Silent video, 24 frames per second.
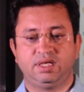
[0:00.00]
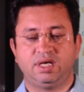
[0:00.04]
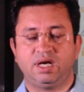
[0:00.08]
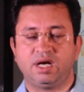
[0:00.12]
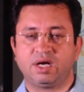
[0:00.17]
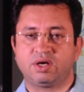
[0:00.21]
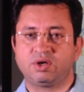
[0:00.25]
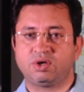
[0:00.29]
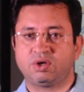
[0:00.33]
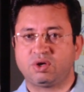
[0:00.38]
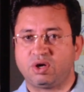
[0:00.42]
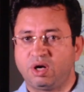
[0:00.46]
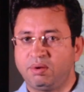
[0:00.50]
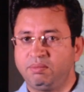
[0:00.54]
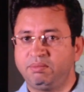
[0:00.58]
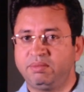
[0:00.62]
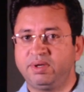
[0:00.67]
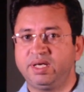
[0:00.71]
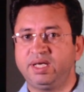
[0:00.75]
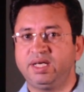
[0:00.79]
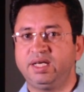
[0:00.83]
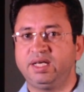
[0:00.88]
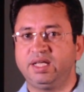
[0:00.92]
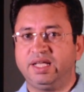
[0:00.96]
A
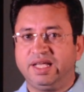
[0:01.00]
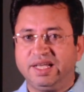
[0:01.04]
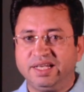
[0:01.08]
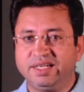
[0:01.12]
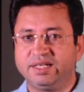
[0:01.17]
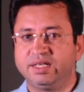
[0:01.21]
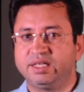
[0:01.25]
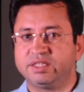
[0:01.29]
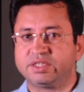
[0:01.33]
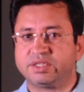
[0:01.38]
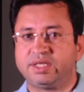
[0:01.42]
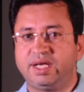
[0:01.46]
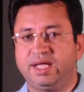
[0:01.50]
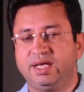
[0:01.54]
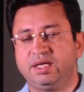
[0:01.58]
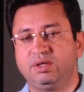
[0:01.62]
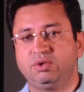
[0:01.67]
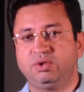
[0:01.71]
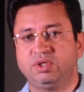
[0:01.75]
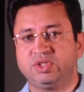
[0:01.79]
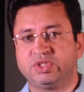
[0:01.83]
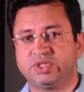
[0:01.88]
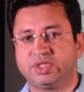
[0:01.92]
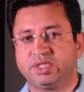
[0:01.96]
common English
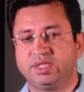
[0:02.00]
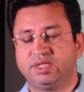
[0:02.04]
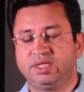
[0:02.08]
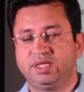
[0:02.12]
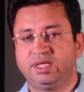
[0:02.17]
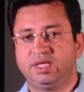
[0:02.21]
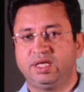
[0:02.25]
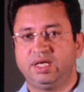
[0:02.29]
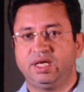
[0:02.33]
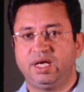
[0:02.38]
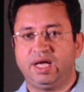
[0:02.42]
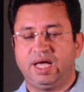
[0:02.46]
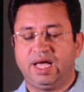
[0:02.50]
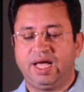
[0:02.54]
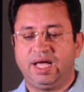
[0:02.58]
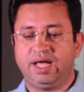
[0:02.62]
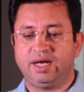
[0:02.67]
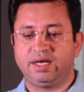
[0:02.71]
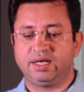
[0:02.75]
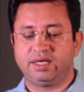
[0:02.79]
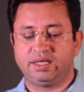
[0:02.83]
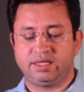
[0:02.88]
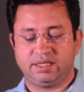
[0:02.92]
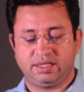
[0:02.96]
language
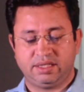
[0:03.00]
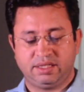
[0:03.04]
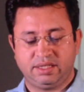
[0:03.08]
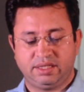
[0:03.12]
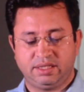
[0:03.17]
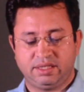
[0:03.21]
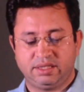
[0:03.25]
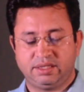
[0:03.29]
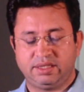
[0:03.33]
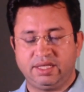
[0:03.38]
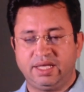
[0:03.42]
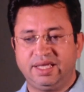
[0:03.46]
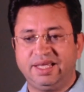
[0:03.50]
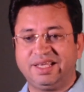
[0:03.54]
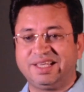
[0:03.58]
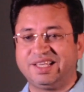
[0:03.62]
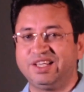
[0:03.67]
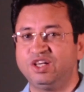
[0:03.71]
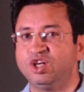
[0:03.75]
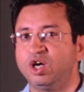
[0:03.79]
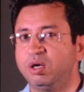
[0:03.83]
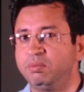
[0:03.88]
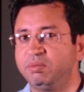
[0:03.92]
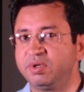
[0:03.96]
and the
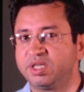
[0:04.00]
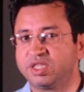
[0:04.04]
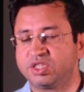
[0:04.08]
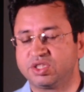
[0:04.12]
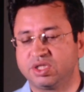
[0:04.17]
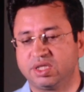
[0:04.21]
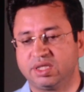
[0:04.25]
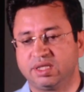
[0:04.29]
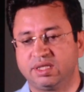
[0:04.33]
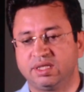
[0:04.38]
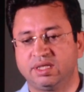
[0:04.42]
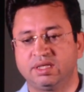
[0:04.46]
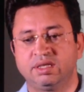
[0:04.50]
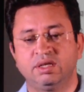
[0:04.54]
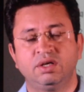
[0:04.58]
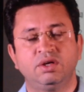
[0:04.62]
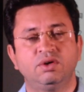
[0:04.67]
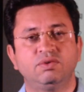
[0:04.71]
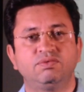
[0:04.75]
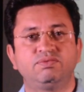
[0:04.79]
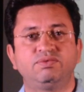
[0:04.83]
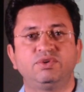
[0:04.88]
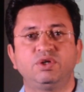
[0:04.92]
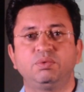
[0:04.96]
economic jargon
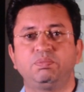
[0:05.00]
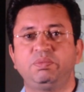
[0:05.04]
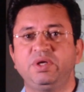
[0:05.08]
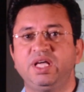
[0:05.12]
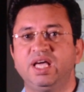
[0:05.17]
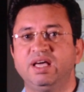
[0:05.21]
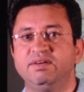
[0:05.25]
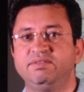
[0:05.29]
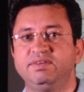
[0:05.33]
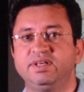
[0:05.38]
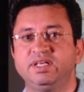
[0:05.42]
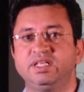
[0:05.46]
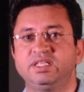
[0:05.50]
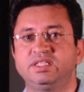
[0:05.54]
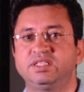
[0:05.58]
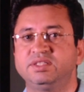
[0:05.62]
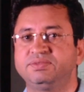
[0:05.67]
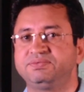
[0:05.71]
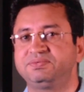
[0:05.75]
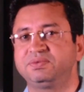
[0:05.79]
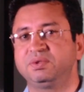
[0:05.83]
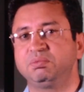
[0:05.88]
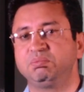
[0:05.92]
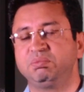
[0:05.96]
would be having
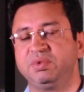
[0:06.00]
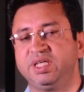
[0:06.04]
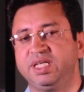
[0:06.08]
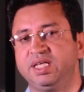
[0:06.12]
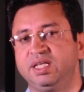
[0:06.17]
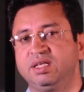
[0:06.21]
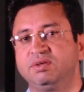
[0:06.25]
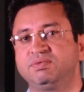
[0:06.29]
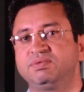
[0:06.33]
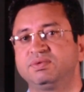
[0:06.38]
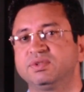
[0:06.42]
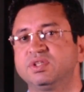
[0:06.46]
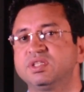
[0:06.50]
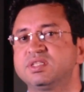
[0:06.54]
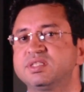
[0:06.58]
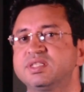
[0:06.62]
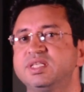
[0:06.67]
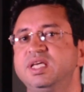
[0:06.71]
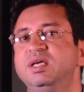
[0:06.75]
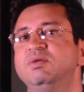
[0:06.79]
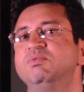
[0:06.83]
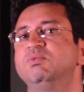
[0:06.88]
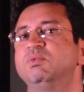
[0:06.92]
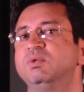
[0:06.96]
different meaning for the
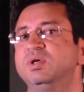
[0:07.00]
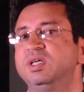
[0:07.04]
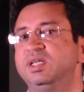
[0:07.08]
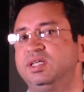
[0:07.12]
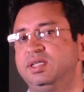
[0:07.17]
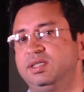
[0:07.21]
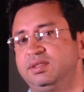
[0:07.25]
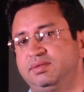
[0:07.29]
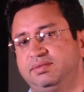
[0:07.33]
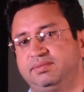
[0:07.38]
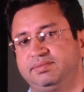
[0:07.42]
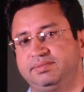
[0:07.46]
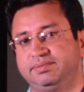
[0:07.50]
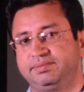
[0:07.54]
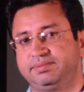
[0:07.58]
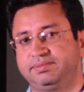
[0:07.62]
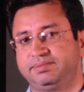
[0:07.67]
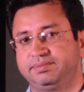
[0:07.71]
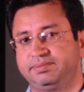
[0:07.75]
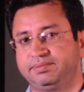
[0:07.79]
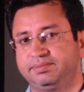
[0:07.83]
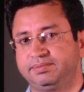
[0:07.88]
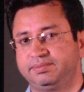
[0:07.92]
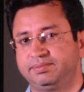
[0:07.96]
same word.
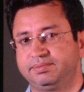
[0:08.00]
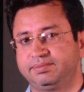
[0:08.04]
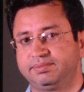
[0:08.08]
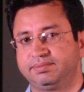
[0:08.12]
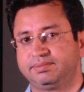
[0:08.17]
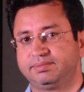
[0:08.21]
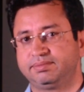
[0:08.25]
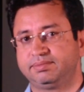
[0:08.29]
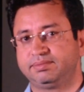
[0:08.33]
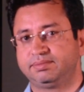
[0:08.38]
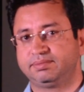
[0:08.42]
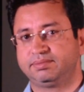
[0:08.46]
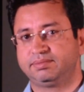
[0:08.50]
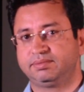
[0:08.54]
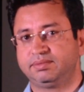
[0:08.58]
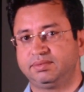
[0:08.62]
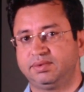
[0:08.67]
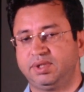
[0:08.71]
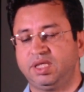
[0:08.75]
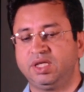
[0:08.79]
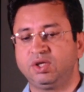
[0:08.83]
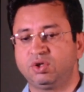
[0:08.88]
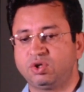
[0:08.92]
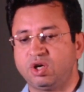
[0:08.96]

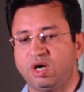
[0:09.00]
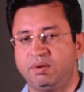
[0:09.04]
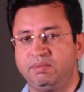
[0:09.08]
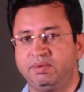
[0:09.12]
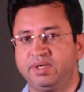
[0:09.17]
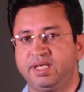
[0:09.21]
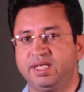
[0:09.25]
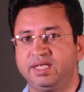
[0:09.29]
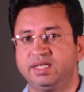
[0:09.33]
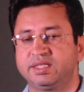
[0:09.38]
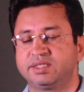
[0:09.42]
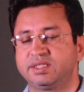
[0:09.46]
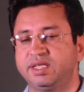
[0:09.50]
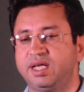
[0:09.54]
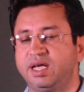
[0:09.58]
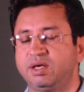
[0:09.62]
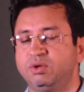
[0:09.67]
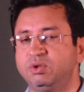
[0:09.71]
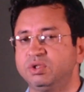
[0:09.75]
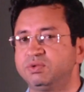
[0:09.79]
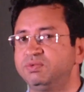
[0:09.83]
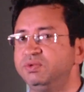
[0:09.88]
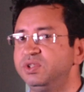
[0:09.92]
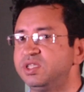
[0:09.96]
In common English
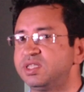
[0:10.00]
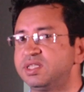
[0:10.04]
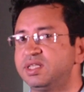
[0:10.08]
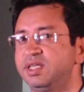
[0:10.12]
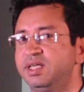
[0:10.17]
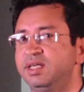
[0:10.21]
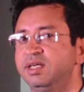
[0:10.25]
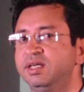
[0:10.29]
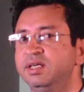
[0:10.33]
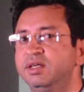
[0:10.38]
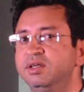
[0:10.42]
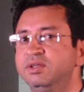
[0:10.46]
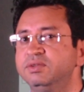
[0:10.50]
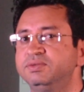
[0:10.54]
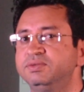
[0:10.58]
language, we say